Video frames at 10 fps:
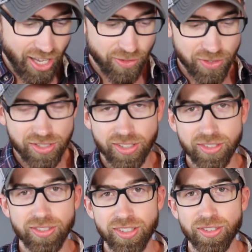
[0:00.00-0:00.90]
every
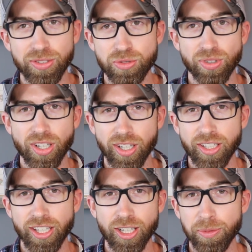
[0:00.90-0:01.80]
single little
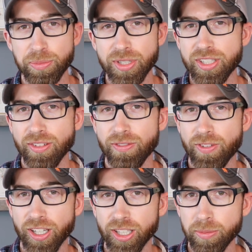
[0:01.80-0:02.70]
drawing helped me
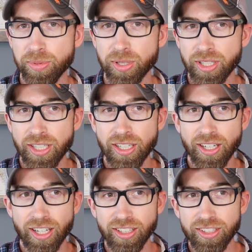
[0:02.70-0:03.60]
develop a